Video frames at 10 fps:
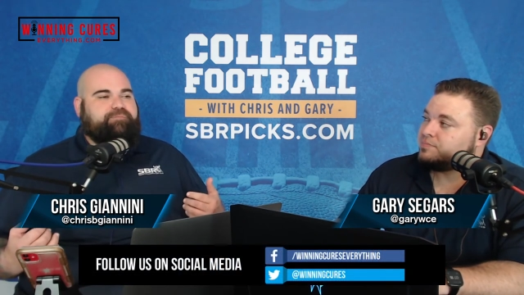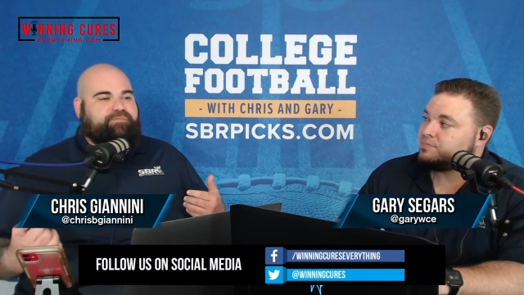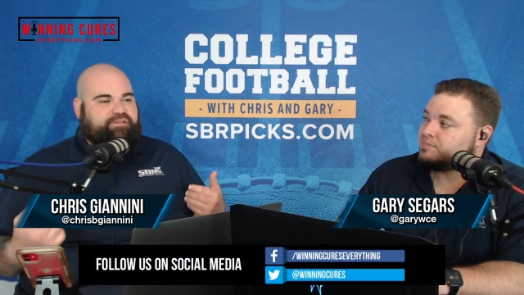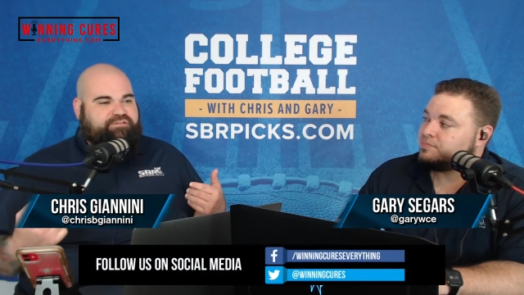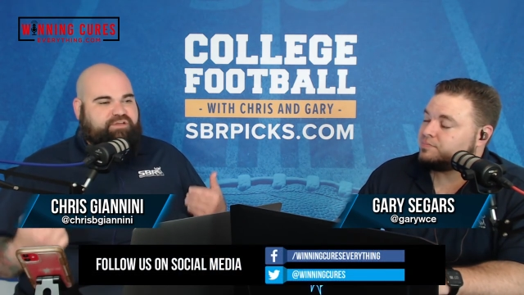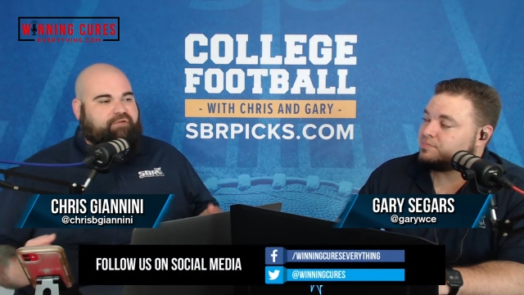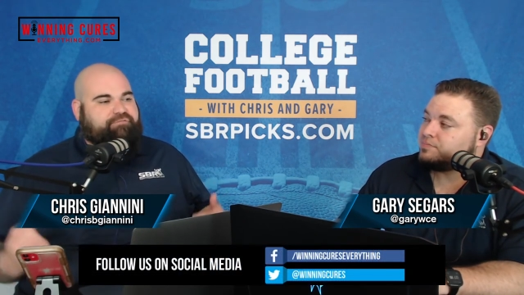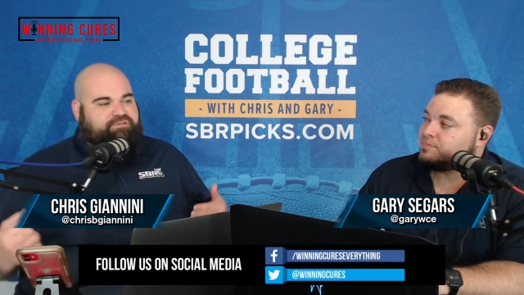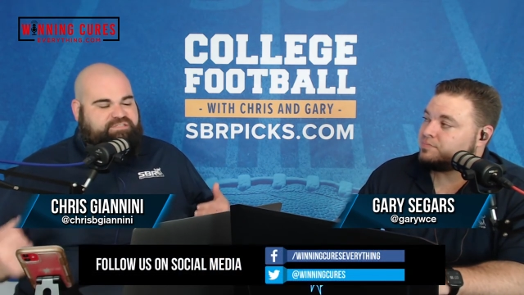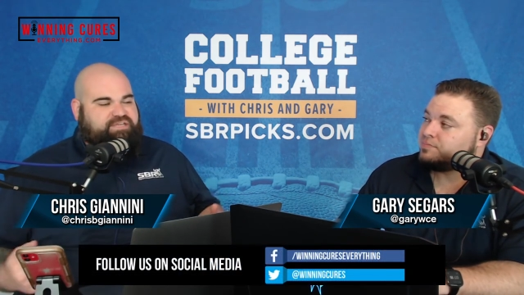Speaker 1: this
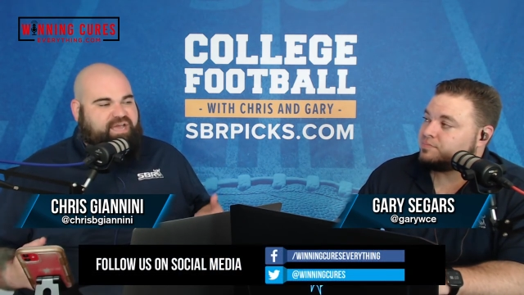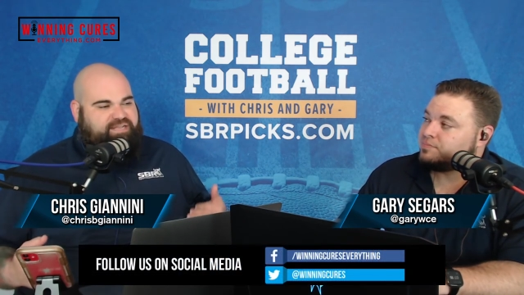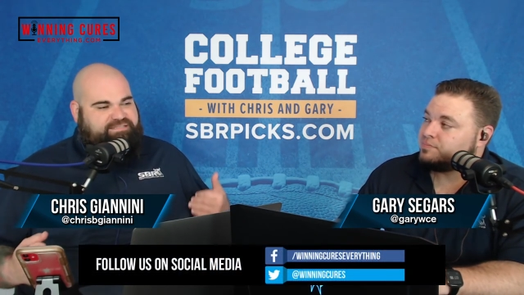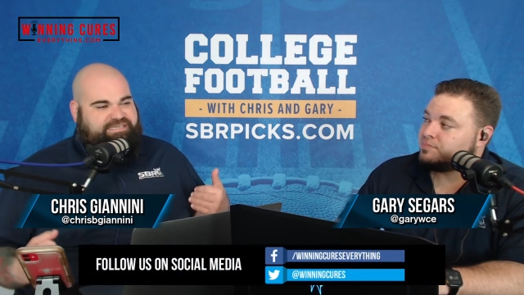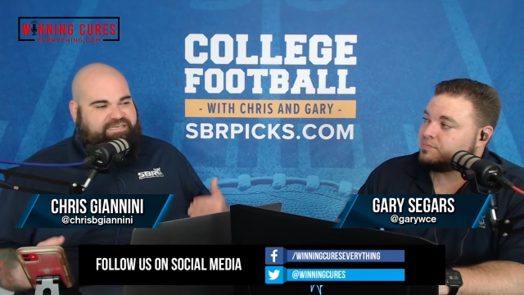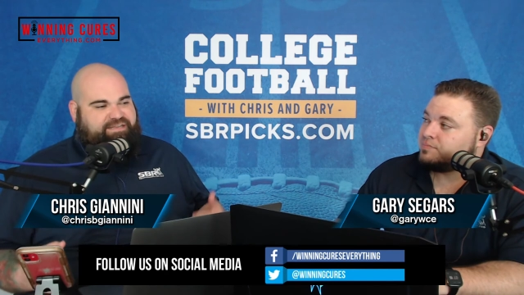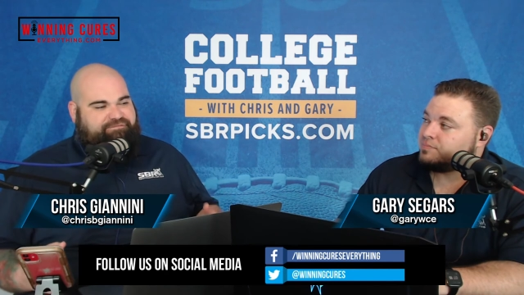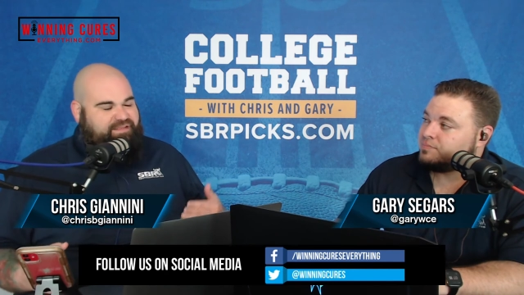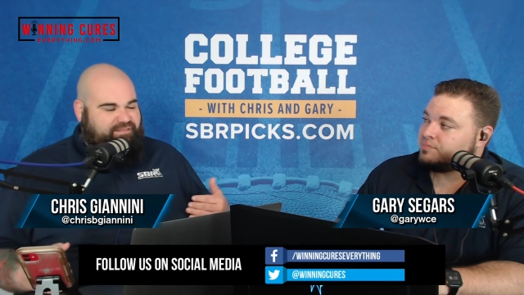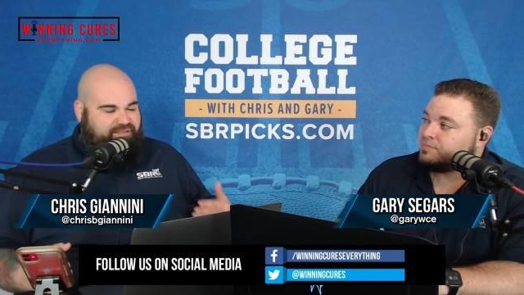conference has gotten
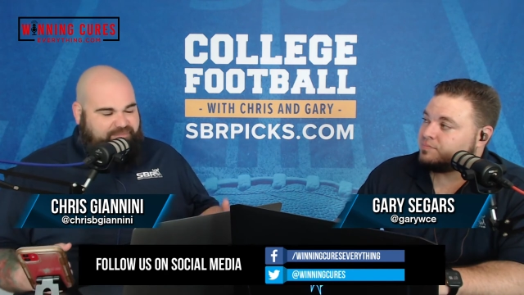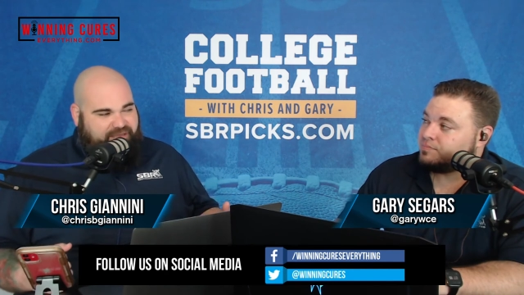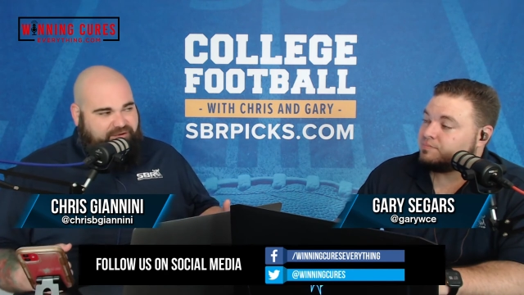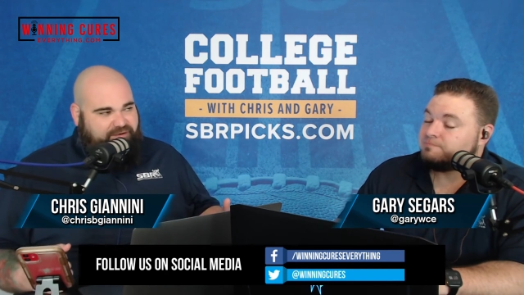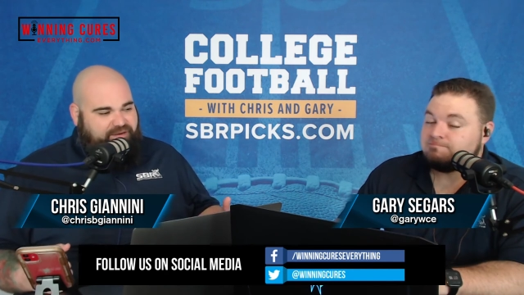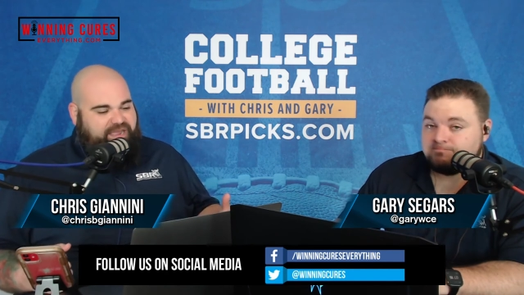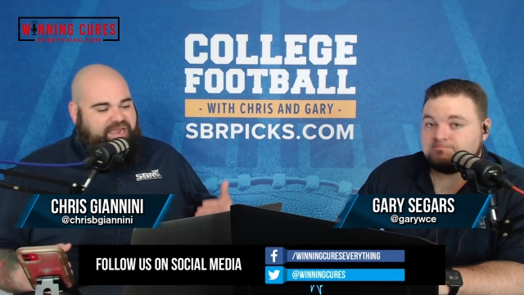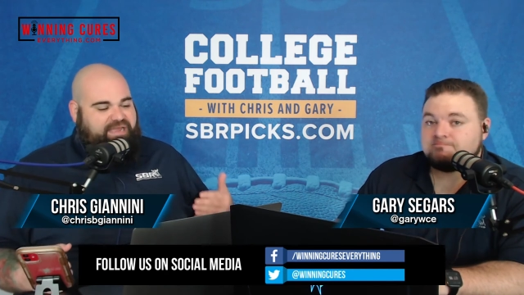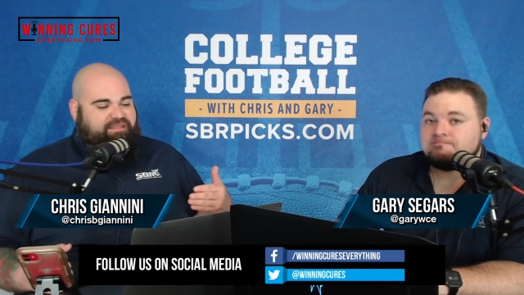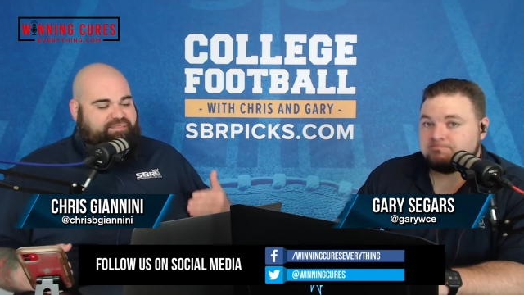significantly better,
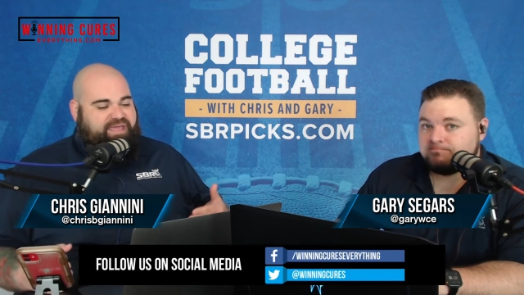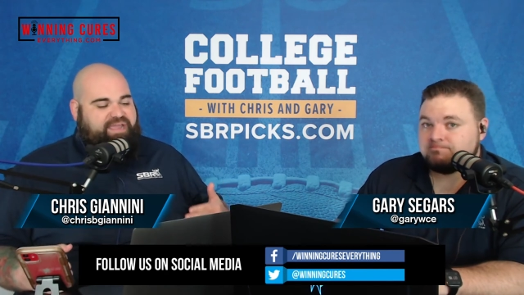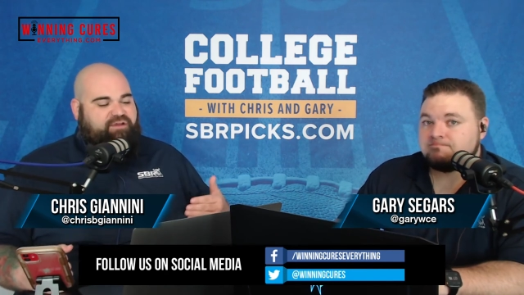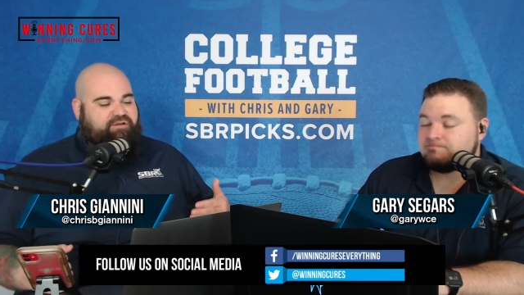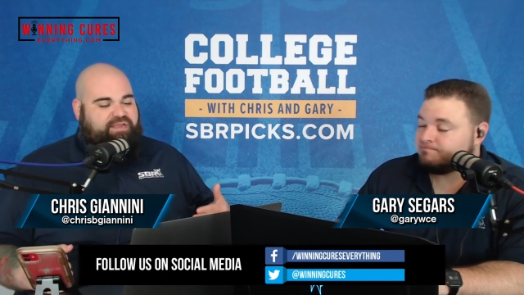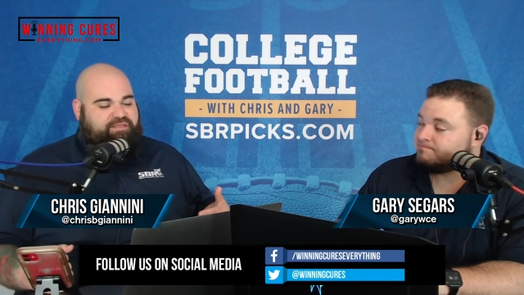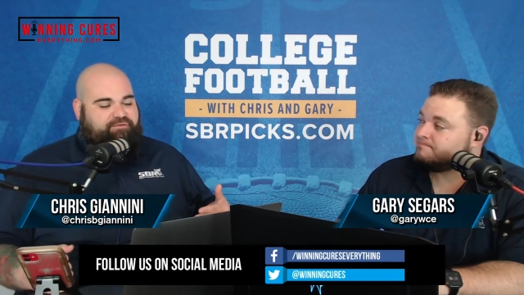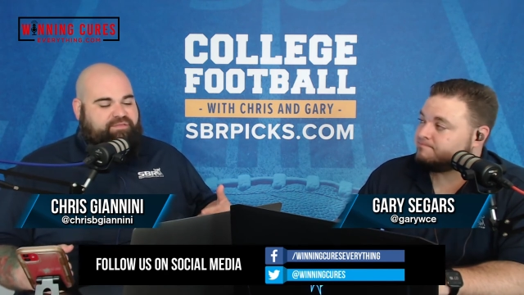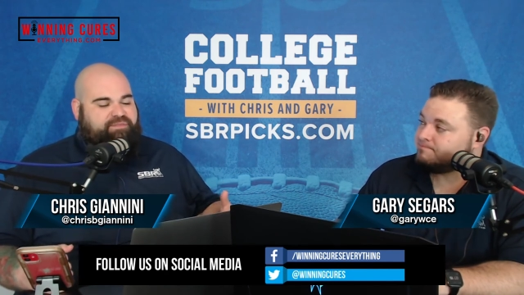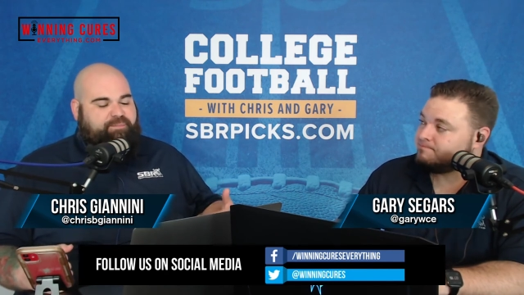and they are either
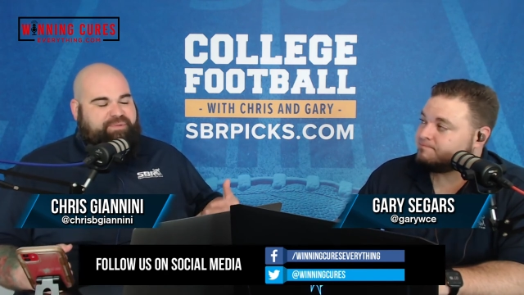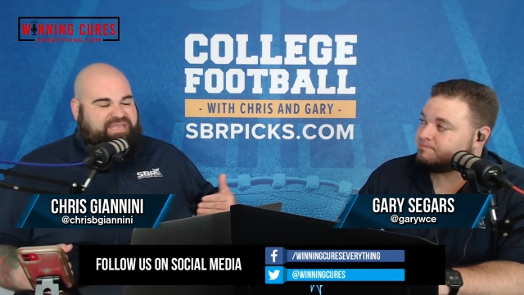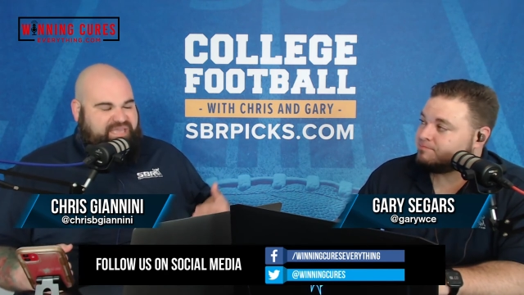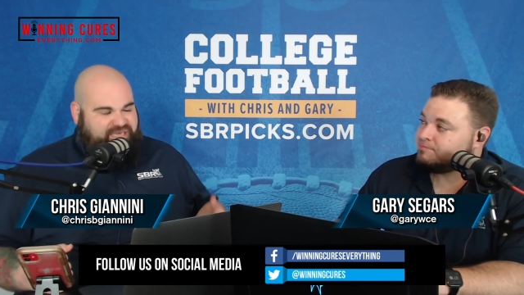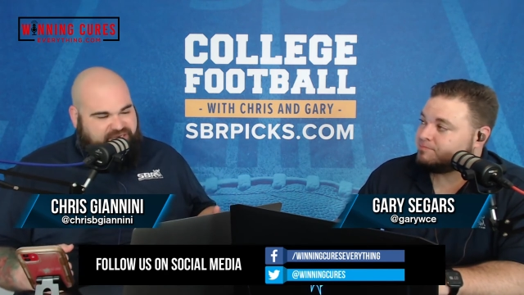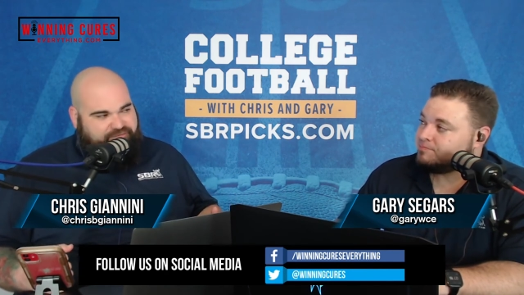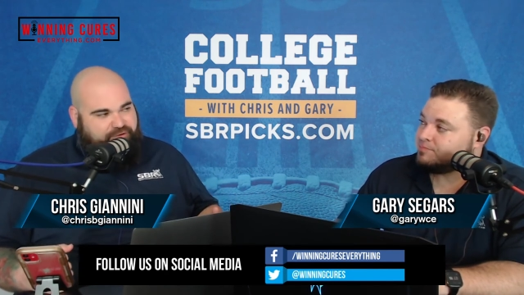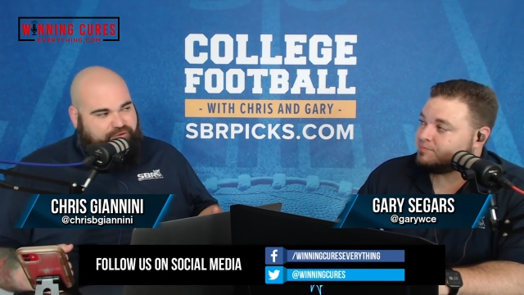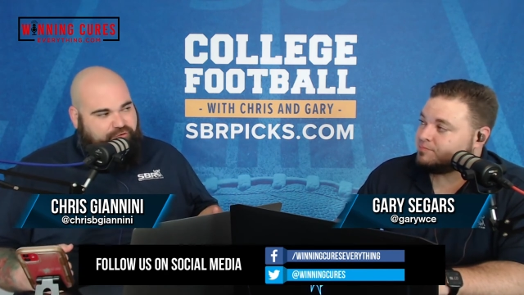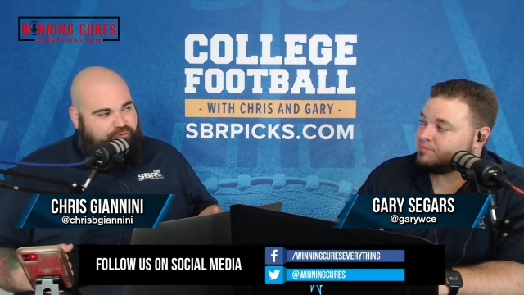at the beginning of their
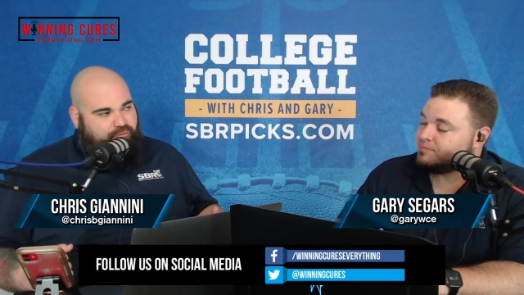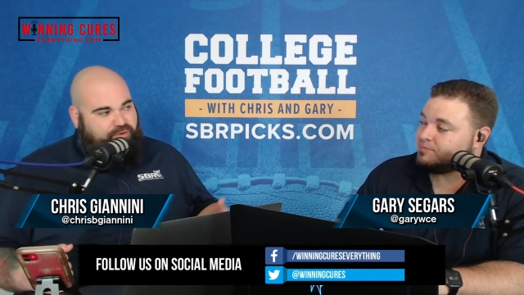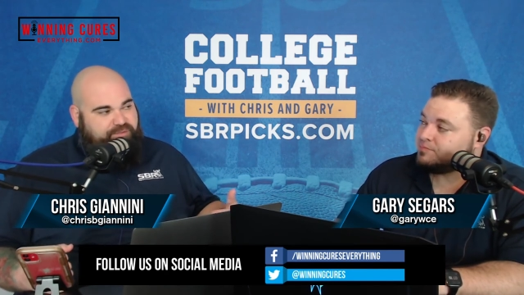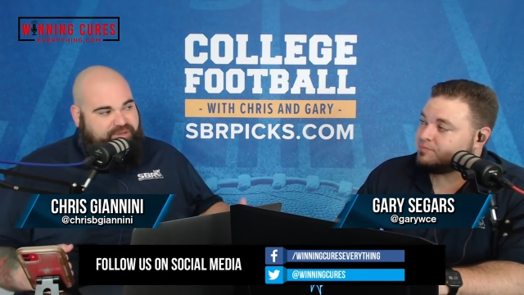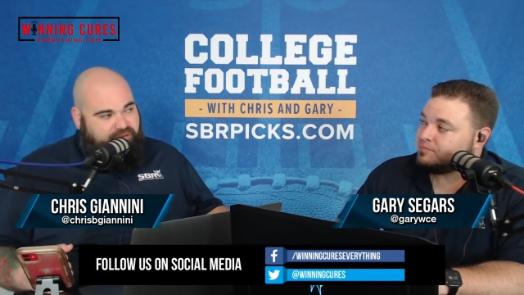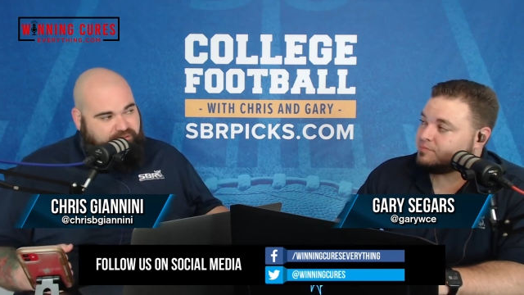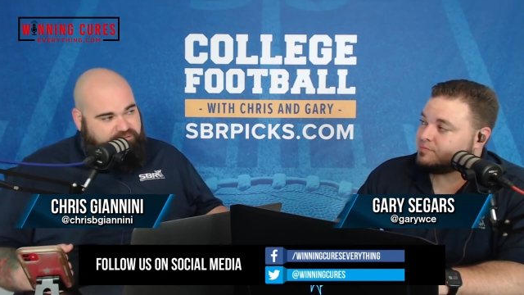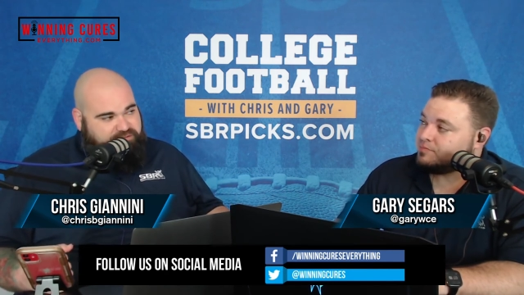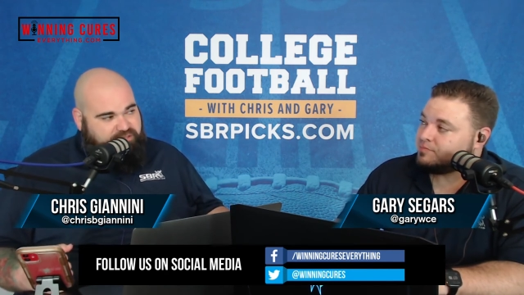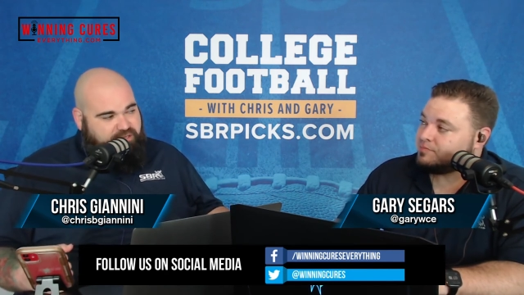new rebuilds,